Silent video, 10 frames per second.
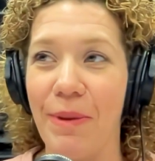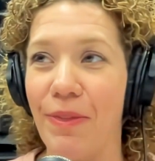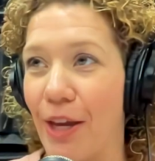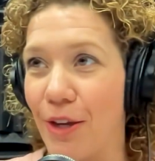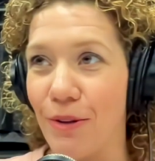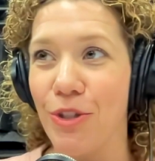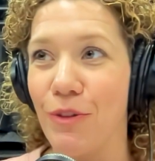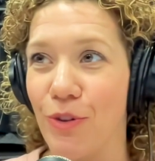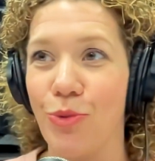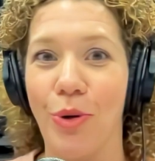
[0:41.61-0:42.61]
and thank you
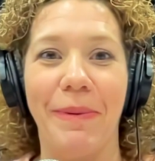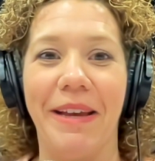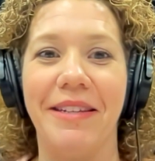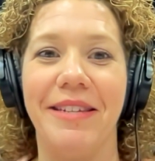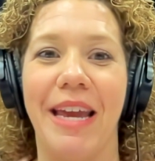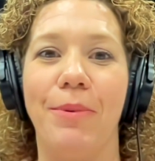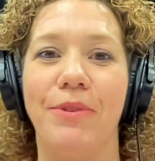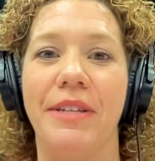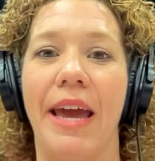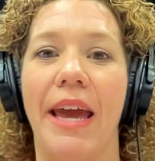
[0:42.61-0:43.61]
two for joining me at the table
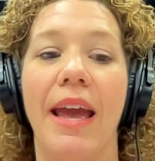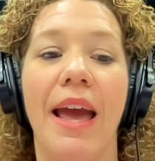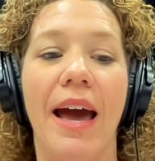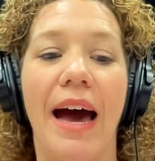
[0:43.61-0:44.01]
today.